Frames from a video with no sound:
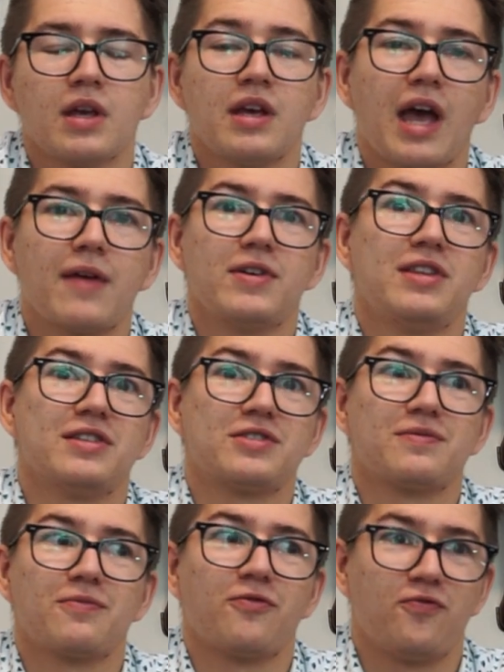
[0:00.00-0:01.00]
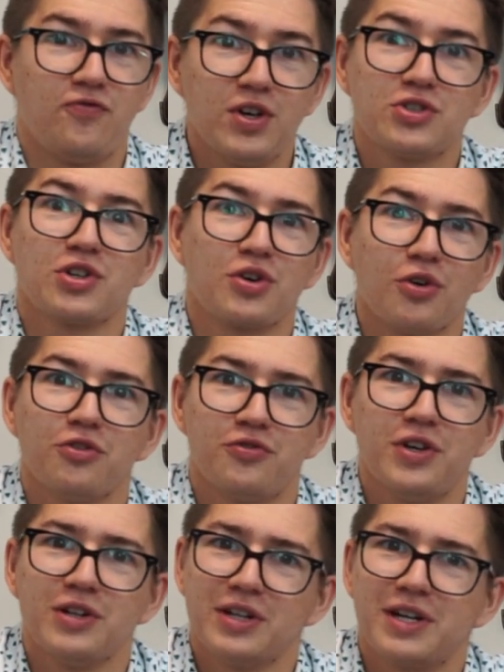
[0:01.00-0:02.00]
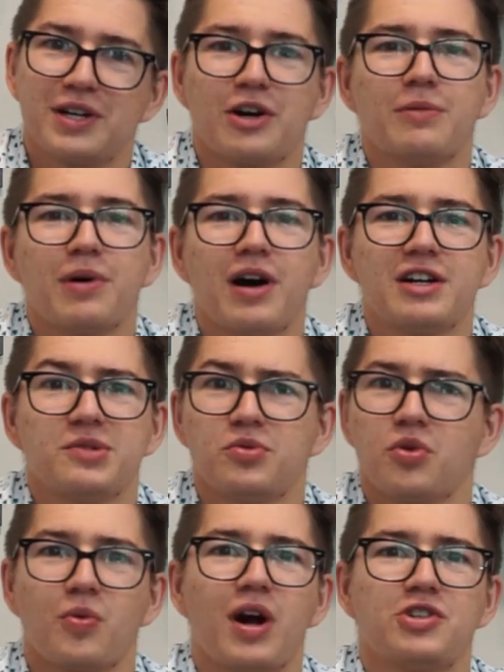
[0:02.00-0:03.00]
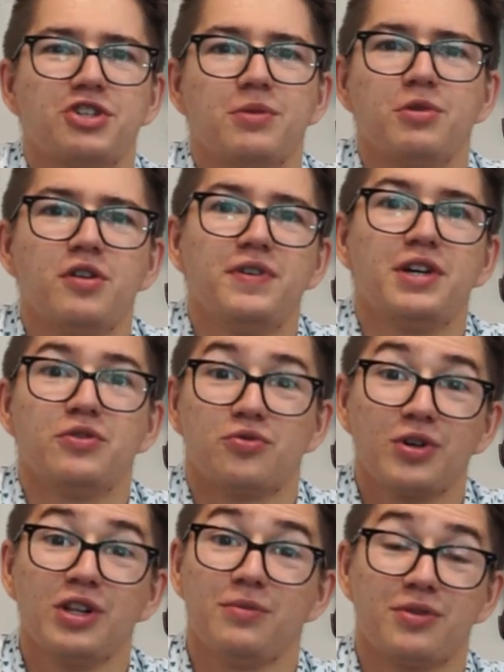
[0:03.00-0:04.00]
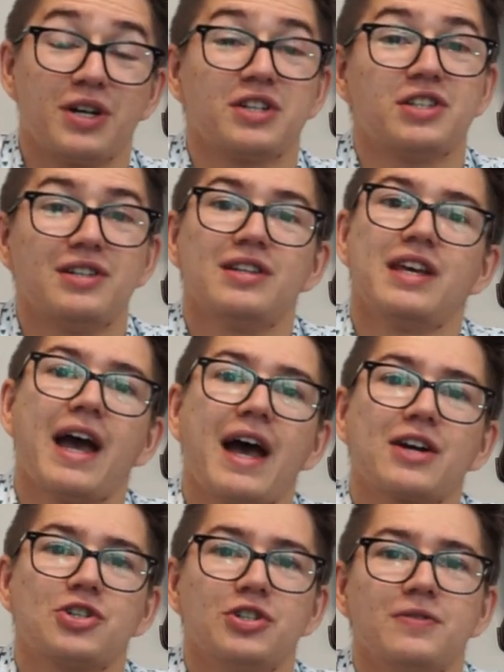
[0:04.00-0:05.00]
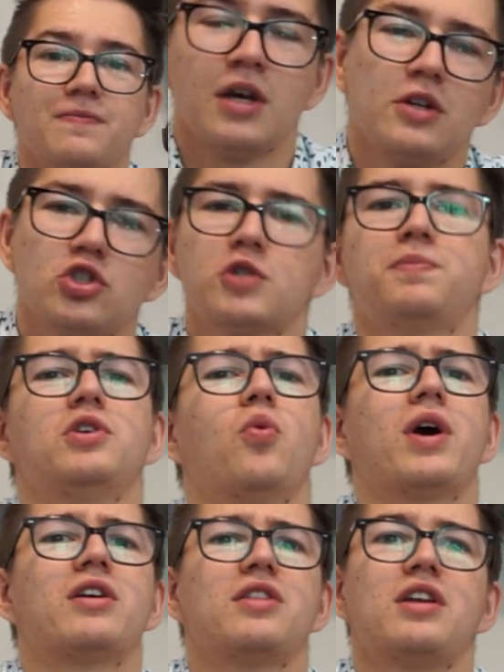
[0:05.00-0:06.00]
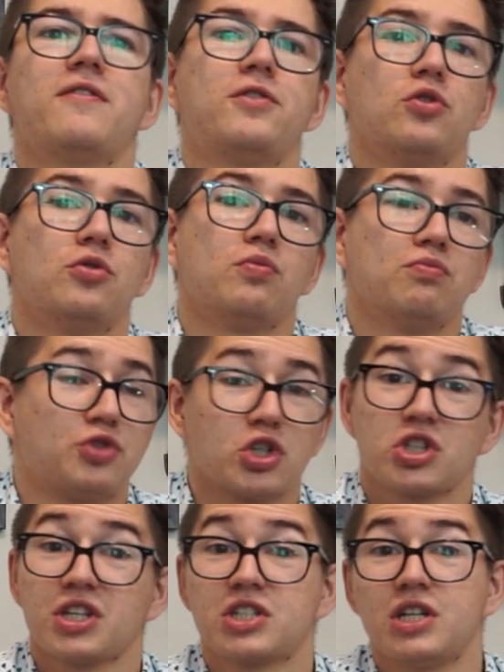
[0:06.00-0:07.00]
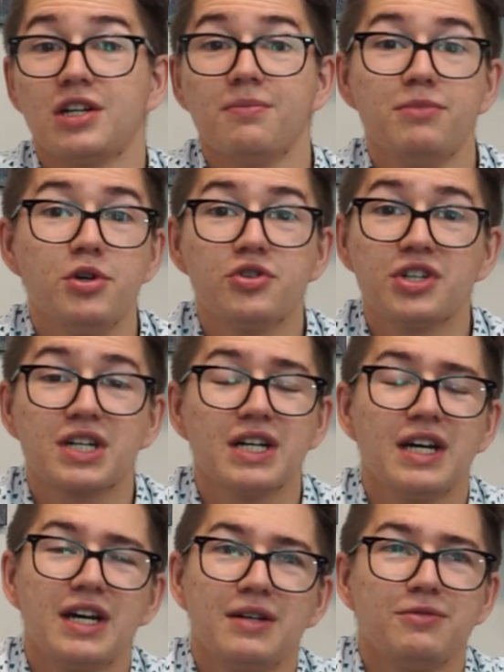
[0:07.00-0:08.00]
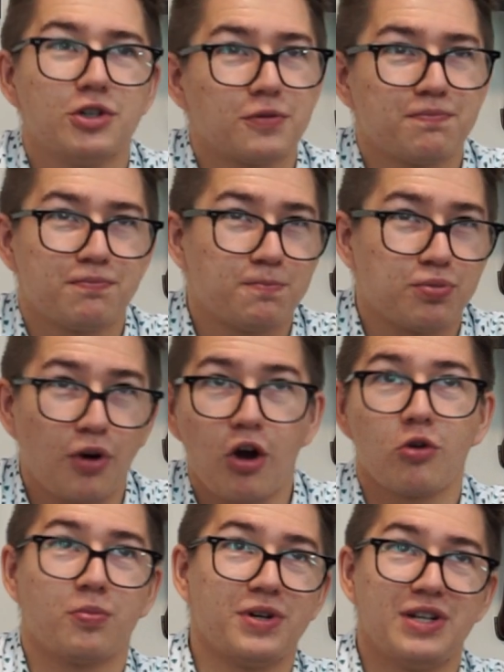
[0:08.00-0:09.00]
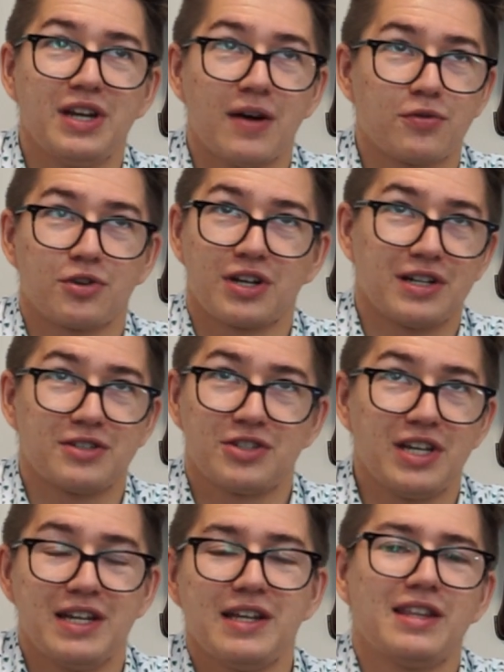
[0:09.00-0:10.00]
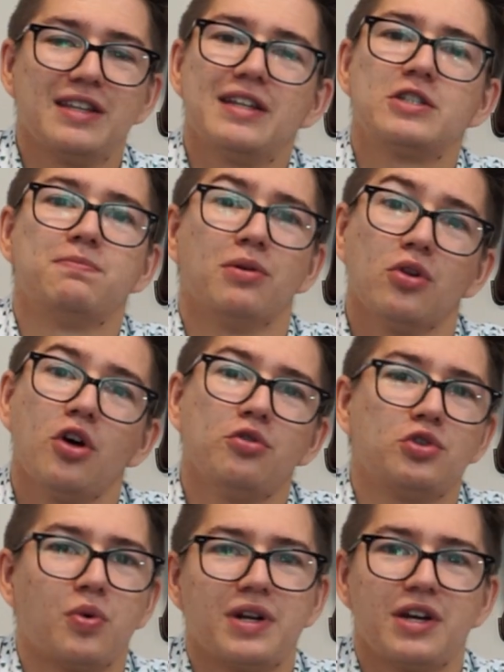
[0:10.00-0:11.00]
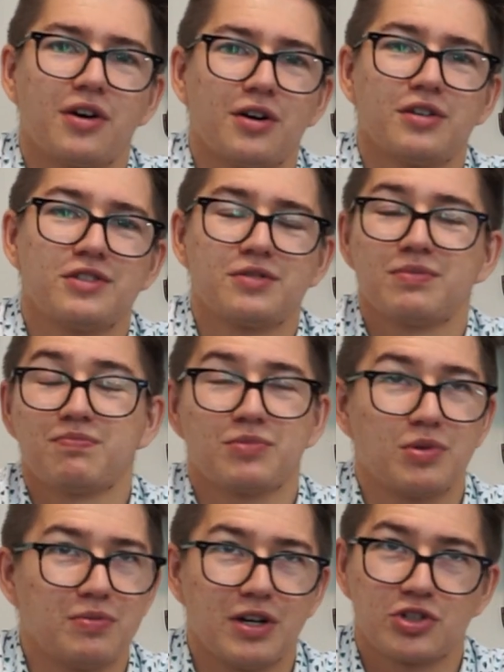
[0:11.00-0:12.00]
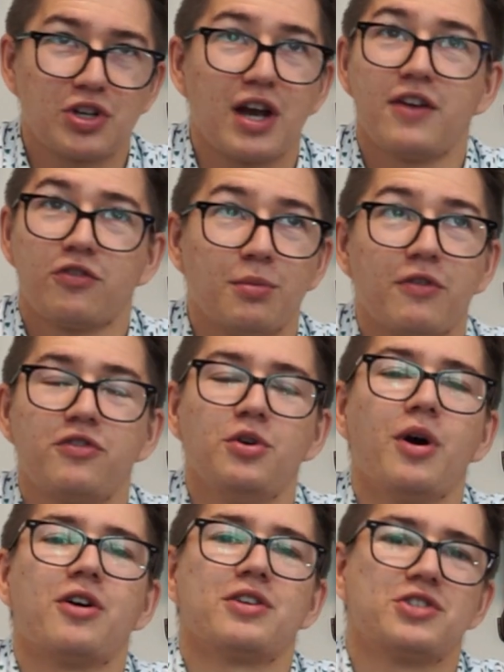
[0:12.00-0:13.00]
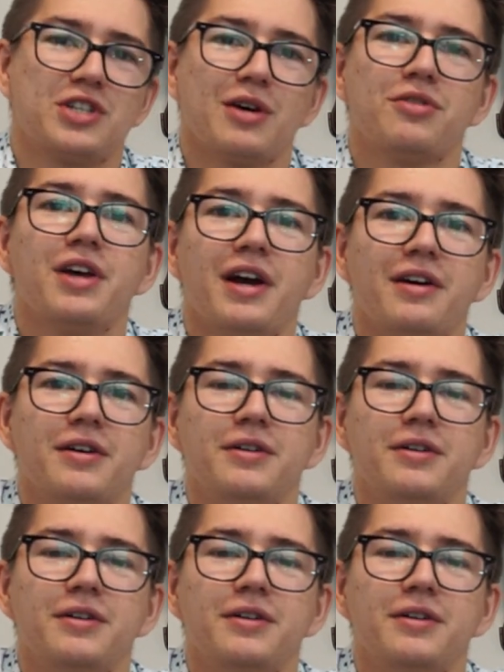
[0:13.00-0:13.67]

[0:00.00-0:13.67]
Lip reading: Having this physical feeling in our body when we're watching a movie can really bring us into the action. Just be aware that if you're just listening to music, you're probably never gonna see anything that's below 20 Hertz, aside from a few artists out there.